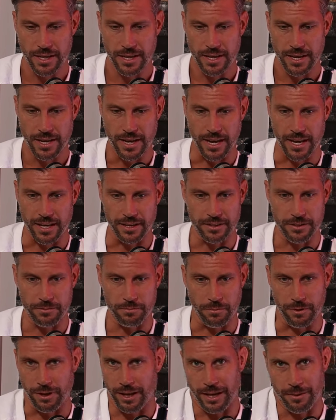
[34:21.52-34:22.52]
and
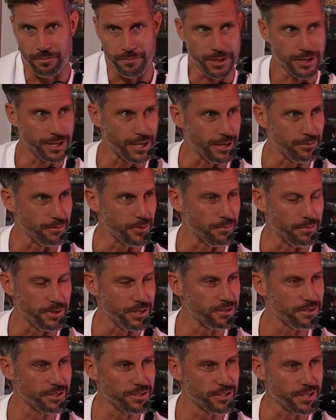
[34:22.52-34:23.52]
let me keep my
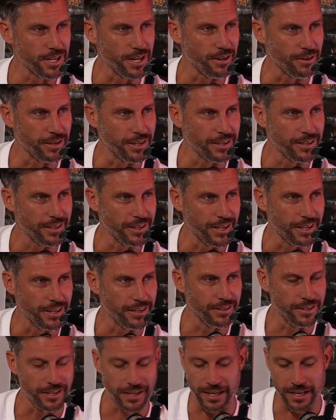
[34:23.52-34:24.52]
business going.
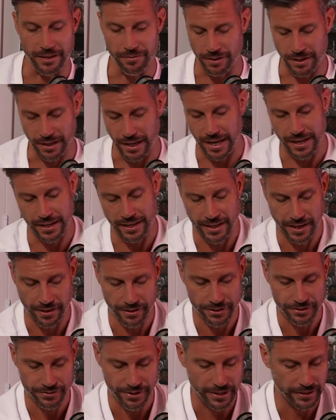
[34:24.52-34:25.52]
And yeah, even later down
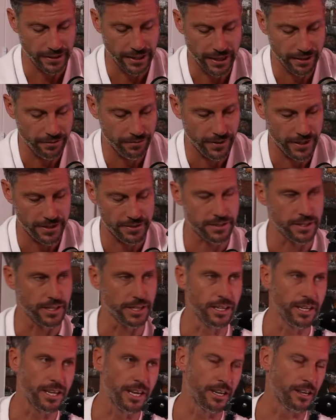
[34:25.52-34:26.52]
the track, they invested
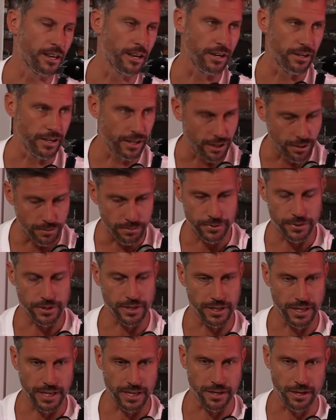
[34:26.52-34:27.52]
in Gekko to help sort of
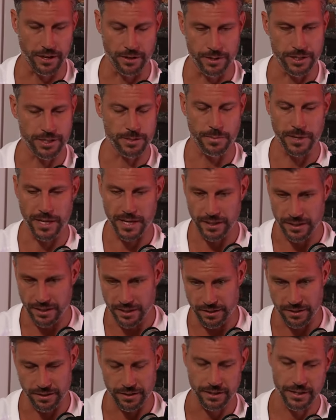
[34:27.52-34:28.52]
Gekko expand
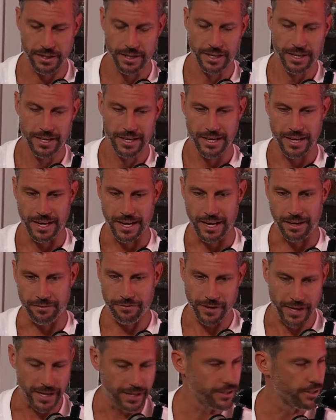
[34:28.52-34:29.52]
into uh,
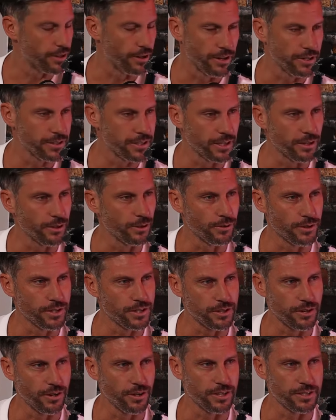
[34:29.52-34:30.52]
franchising and all this
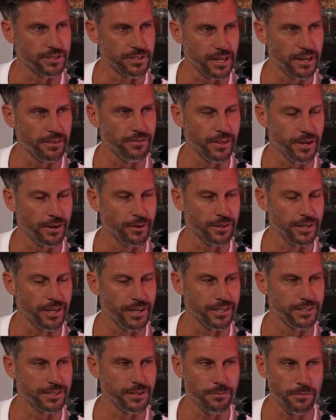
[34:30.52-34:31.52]
kind of stuff. Though, yeah,
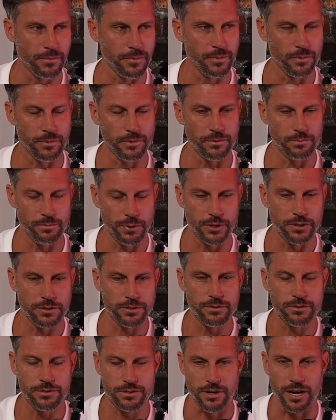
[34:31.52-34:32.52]
it's a
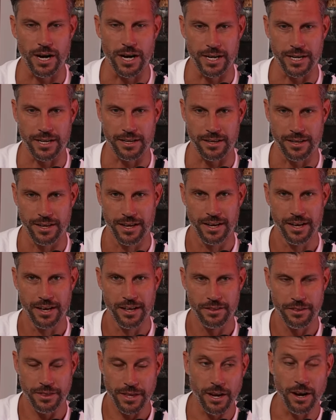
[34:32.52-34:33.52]
personal training.
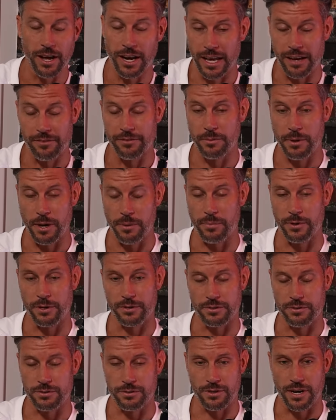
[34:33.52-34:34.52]
The thing I loved about
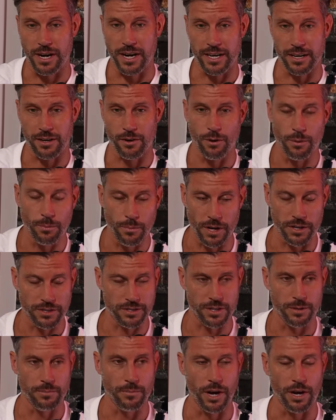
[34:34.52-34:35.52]
personal training almost
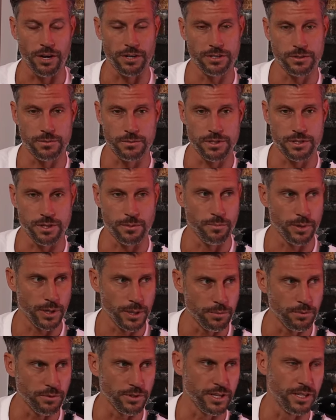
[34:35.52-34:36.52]
the most was the
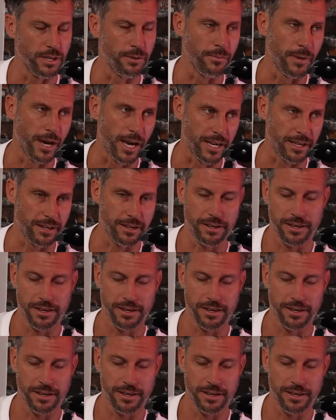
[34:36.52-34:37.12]
people that you make.